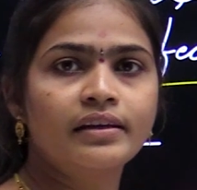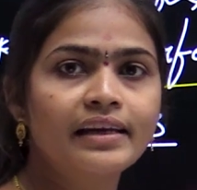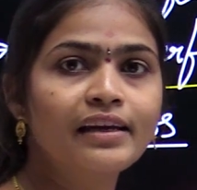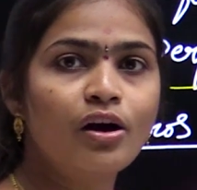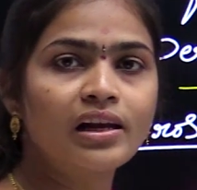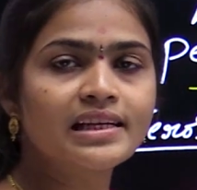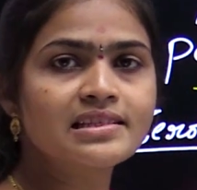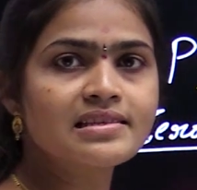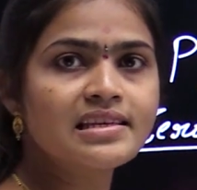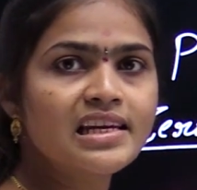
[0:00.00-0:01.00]
in all
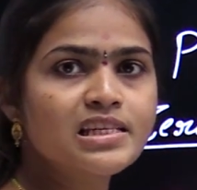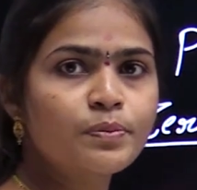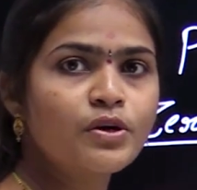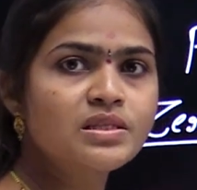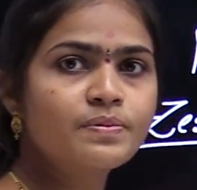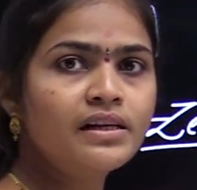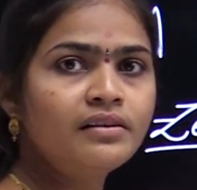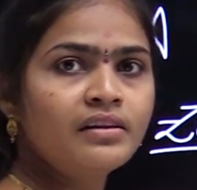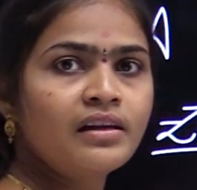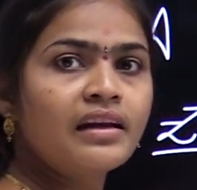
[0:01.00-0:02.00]
cases it is possible.
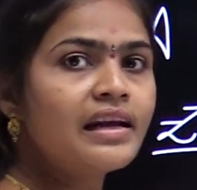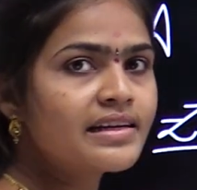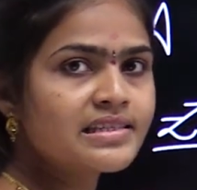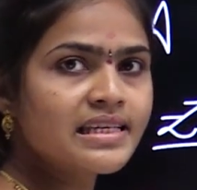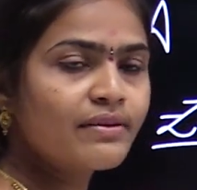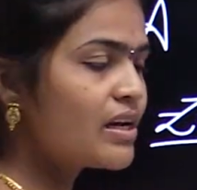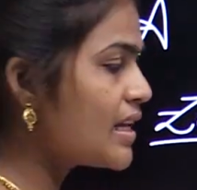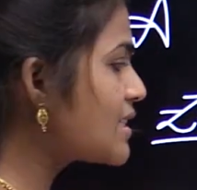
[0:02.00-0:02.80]
Let us see one